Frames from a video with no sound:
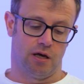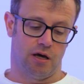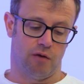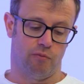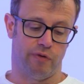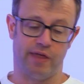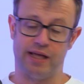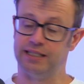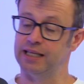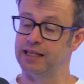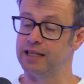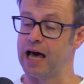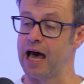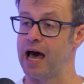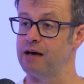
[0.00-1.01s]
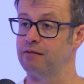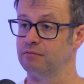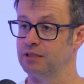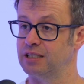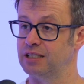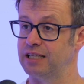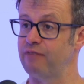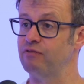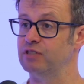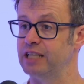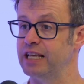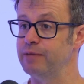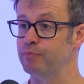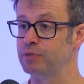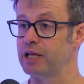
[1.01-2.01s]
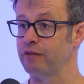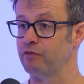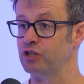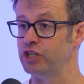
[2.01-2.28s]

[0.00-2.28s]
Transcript: And when they did that, 17% of the